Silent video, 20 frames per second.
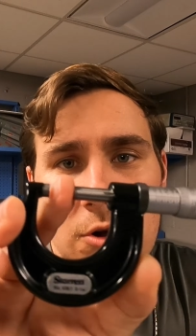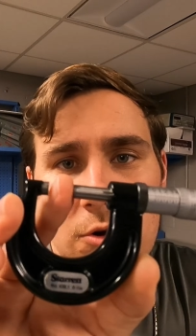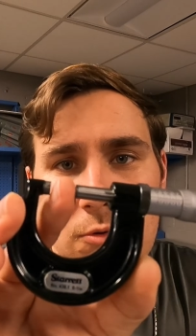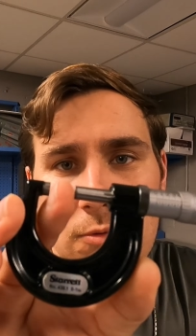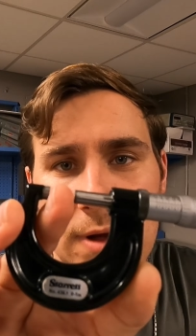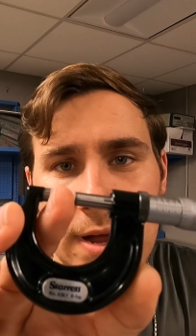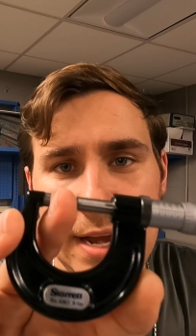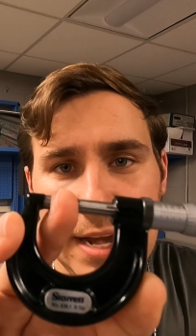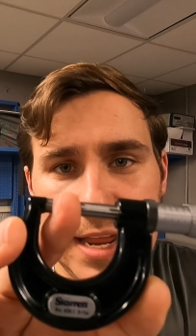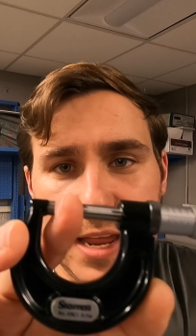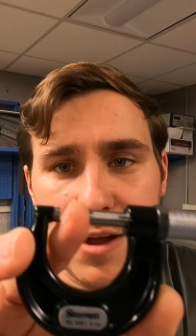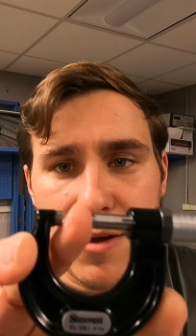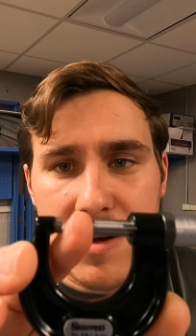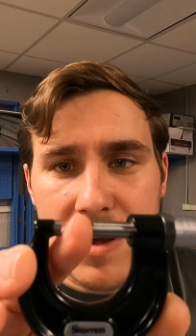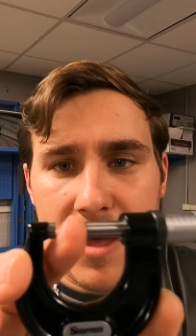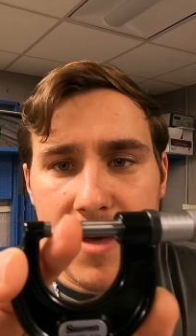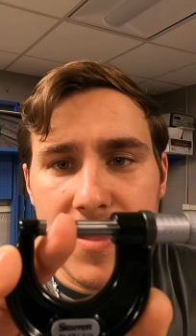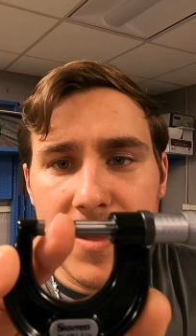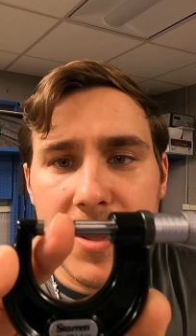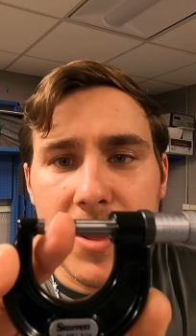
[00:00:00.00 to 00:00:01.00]
right here.
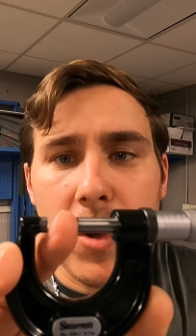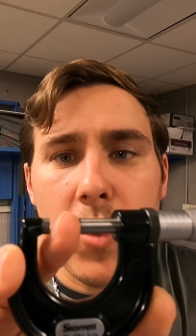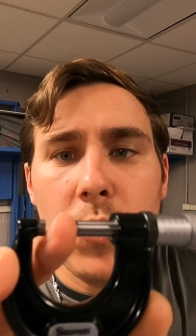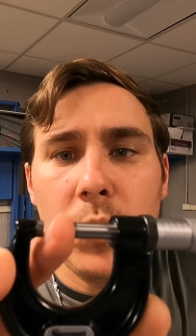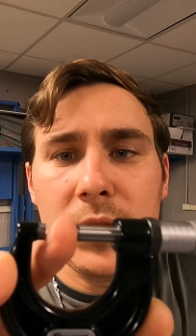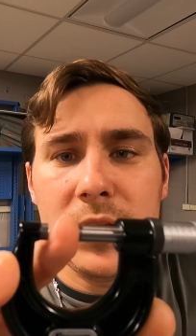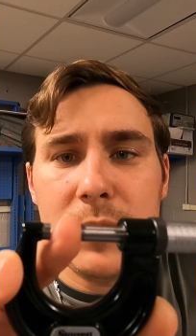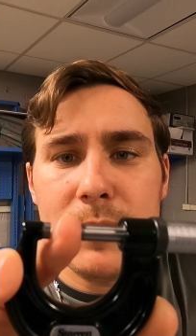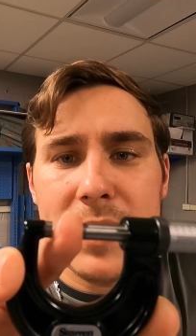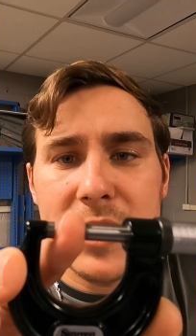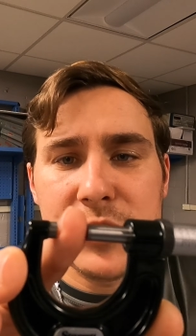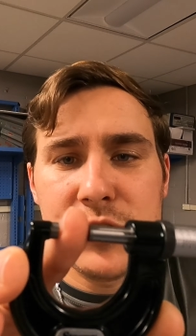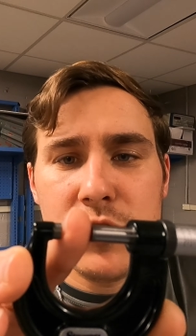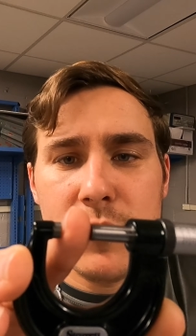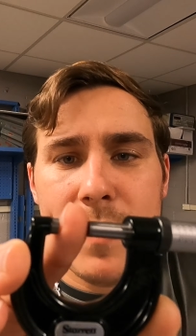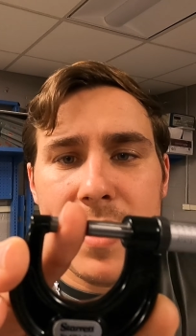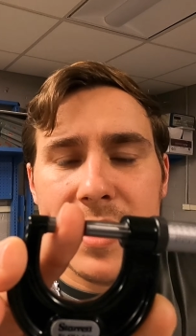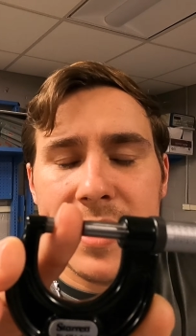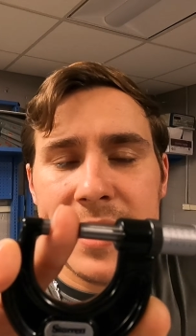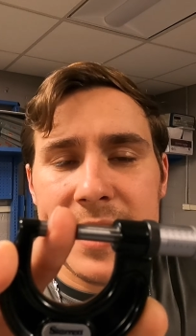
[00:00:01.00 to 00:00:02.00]
Now they only measure
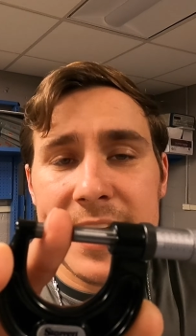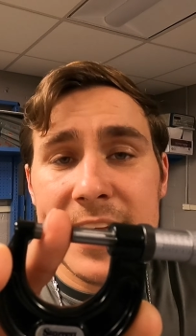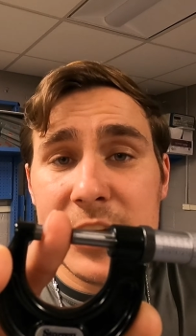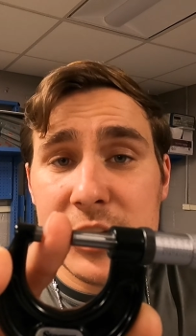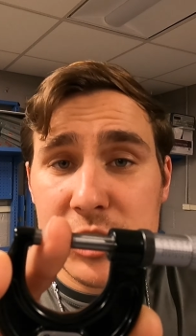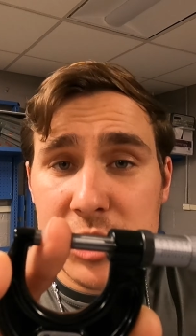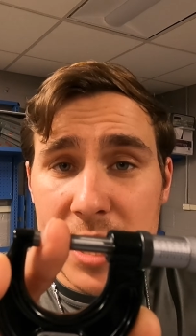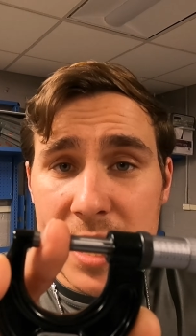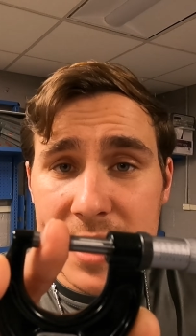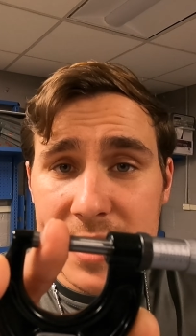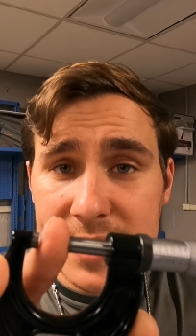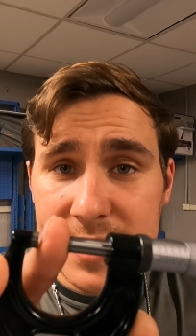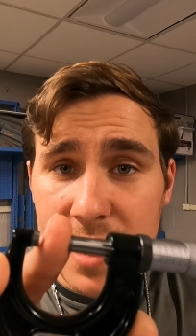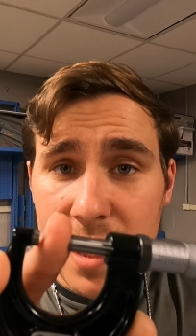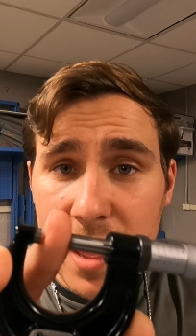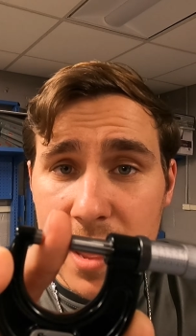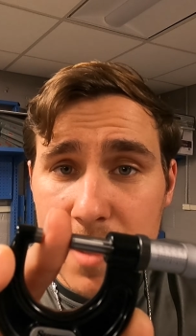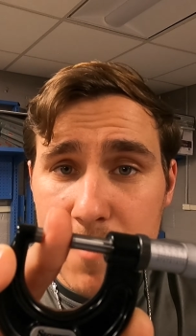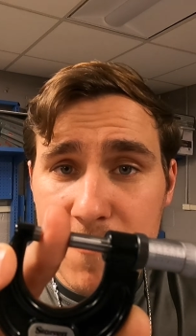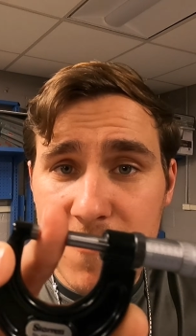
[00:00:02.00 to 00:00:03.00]
about an inch at a
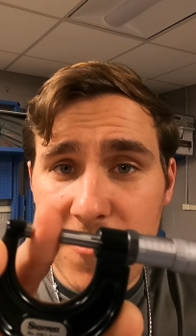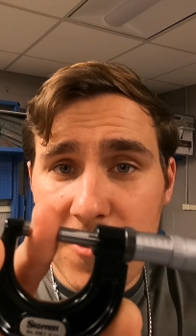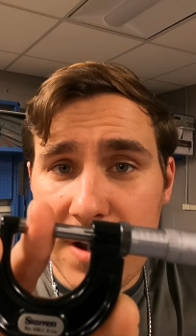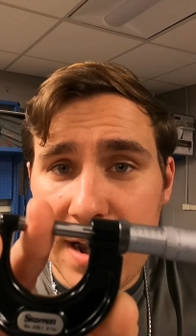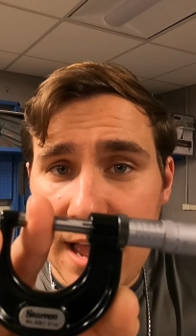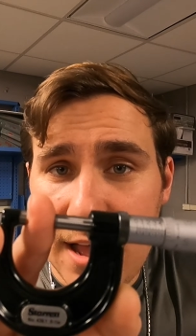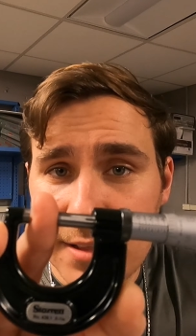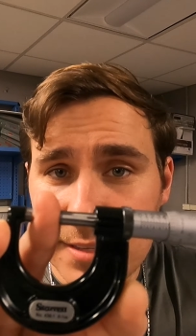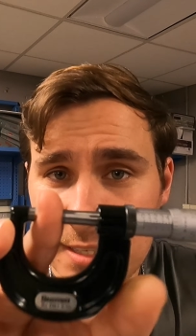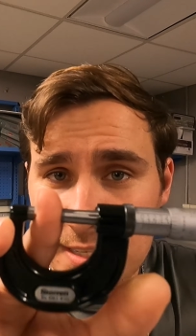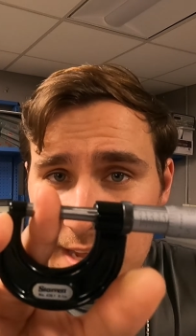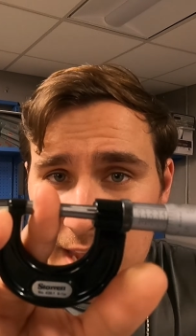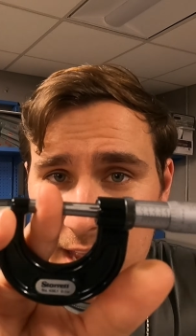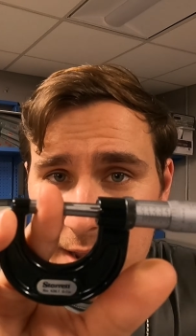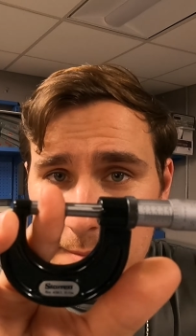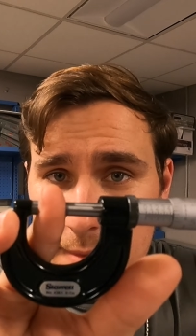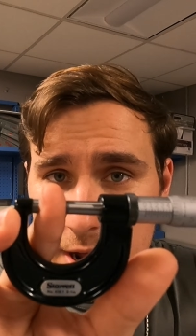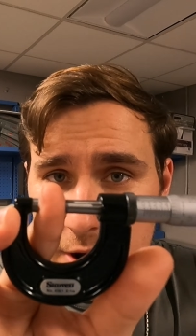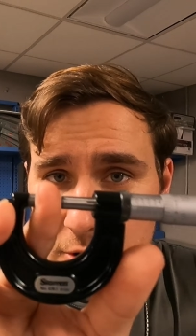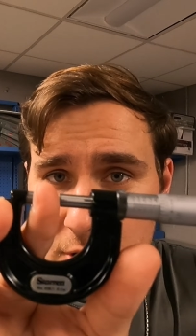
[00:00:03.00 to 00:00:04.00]
time for an
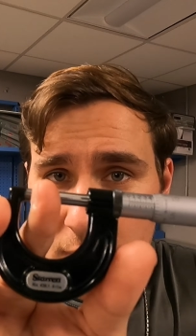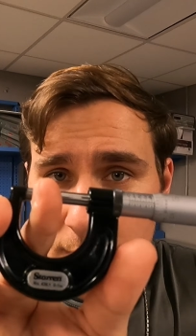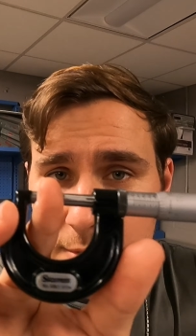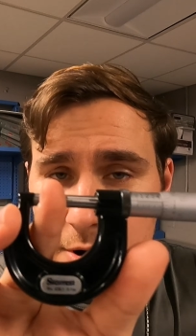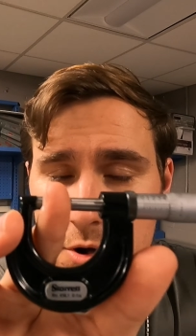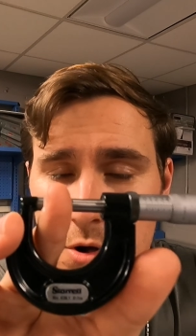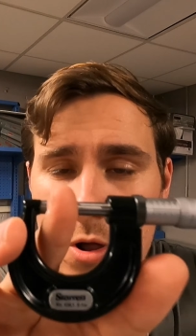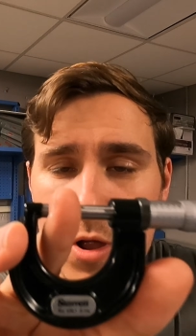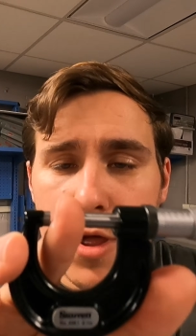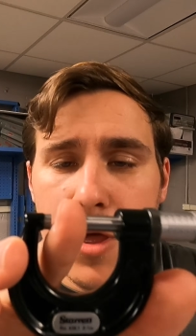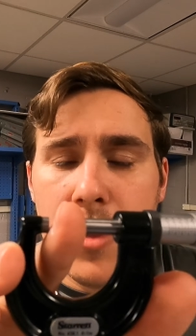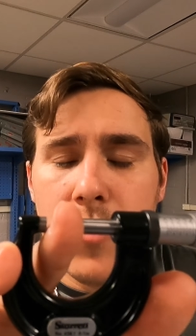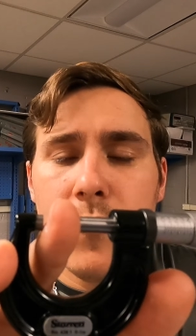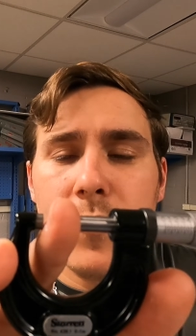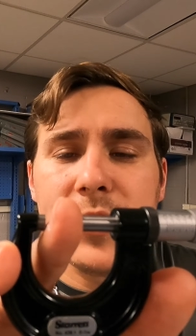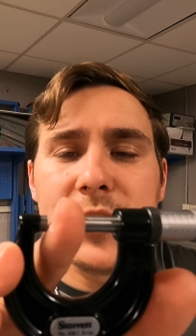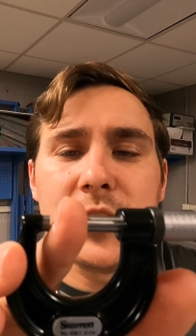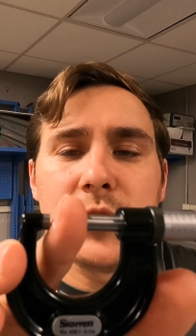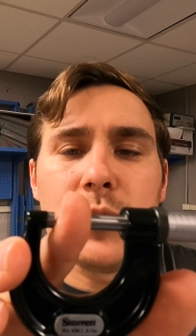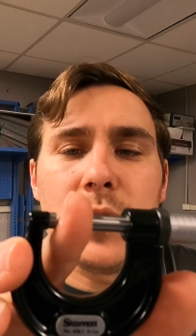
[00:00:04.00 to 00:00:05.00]
outside micrometer,
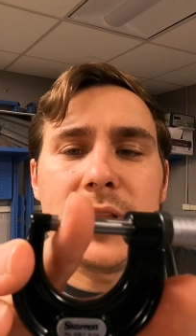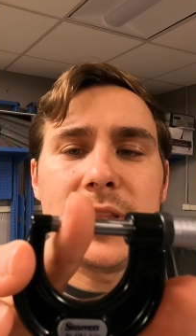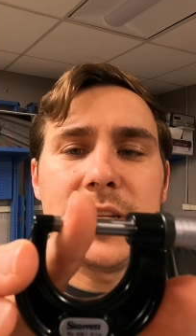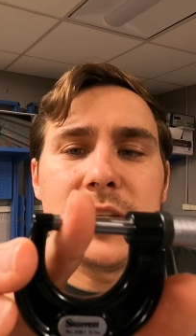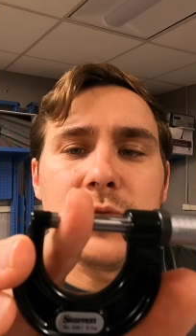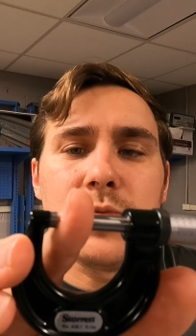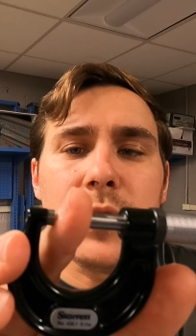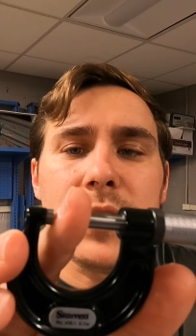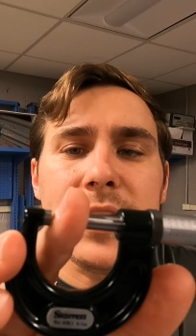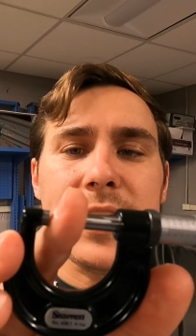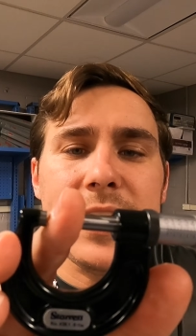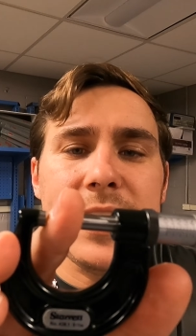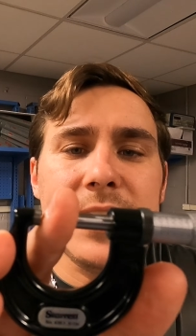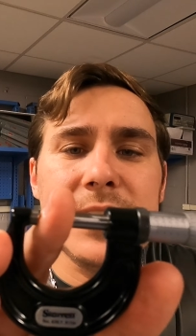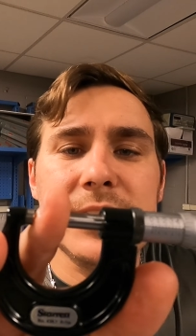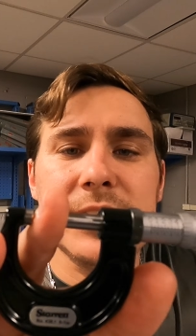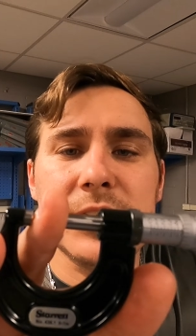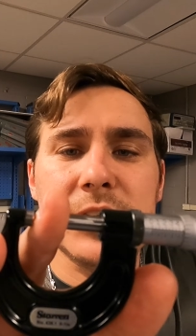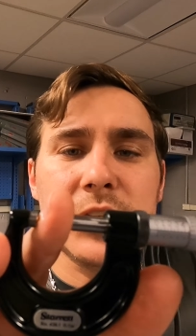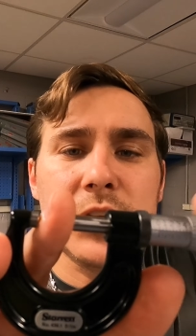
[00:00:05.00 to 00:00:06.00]
which is what this one is.